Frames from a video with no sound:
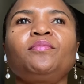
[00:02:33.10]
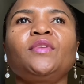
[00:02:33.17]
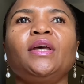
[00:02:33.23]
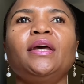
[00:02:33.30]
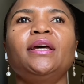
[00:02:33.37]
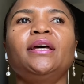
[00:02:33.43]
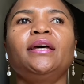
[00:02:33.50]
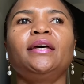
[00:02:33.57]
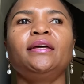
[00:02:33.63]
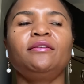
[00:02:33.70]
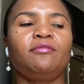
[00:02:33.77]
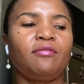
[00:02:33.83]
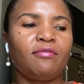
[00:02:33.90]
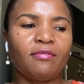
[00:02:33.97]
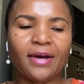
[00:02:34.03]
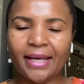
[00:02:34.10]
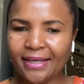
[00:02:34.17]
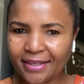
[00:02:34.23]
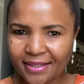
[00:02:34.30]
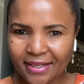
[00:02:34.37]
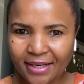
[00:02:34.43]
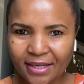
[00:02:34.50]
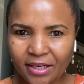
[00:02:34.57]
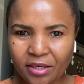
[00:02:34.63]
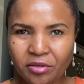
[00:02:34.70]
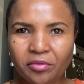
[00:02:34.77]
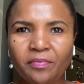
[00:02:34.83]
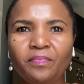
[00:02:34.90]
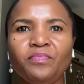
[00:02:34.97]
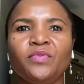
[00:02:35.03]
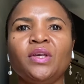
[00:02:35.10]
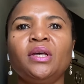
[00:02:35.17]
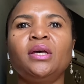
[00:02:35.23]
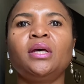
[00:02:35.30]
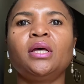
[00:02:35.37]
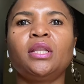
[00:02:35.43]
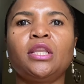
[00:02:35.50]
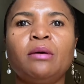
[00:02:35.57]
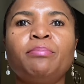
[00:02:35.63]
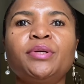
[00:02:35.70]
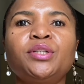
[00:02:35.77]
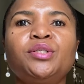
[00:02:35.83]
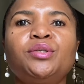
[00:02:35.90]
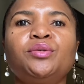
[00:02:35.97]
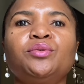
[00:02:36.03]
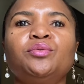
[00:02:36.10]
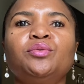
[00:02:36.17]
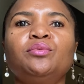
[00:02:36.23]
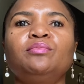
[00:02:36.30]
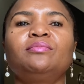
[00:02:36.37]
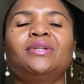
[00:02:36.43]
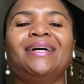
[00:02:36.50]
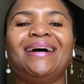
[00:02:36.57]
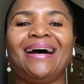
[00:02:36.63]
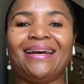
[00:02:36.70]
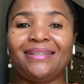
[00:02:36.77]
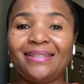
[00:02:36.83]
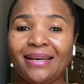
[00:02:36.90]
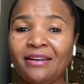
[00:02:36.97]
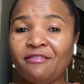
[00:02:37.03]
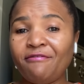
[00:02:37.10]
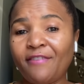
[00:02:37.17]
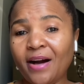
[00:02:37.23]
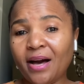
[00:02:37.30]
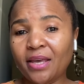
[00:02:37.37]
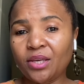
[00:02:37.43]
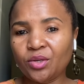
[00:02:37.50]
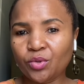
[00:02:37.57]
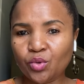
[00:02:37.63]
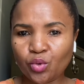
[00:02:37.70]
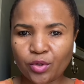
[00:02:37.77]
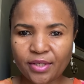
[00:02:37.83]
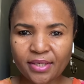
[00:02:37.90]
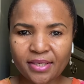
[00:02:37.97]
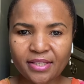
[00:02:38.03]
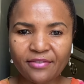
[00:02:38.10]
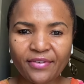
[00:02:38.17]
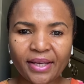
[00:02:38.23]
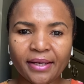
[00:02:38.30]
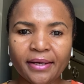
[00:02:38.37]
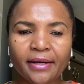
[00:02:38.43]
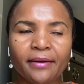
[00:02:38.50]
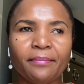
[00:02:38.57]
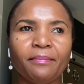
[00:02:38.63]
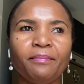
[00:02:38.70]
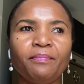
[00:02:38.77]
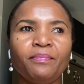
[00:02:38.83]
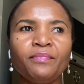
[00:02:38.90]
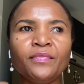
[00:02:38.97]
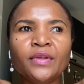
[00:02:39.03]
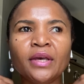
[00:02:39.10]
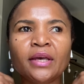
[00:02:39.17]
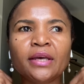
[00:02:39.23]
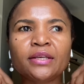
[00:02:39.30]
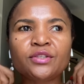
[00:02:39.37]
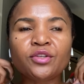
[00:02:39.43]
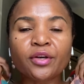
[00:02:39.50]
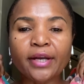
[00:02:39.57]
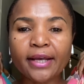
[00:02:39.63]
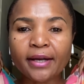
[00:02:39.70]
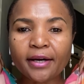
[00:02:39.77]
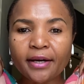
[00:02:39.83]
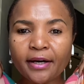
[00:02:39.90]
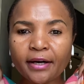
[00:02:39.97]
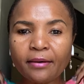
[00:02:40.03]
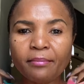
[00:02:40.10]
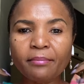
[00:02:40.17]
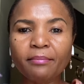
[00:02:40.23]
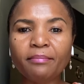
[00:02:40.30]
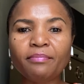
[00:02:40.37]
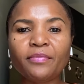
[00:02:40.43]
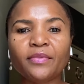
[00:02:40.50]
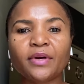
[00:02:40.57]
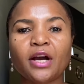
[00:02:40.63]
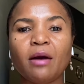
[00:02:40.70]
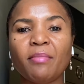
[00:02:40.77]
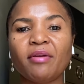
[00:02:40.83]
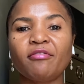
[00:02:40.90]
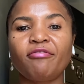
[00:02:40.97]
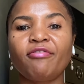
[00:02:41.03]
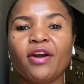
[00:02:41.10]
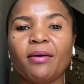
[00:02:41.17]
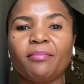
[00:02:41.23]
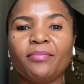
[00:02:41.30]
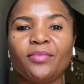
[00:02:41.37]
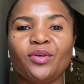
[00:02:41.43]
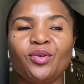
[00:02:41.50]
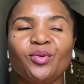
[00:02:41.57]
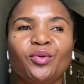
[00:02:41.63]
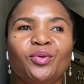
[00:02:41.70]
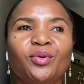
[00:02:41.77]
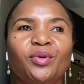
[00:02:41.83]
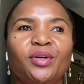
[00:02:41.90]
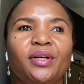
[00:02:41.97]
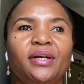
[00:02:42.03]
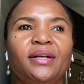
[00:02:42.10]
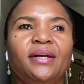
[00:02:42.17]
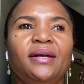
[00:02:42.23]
And write it down. Number two, identify your sources of income. Is your income coming from your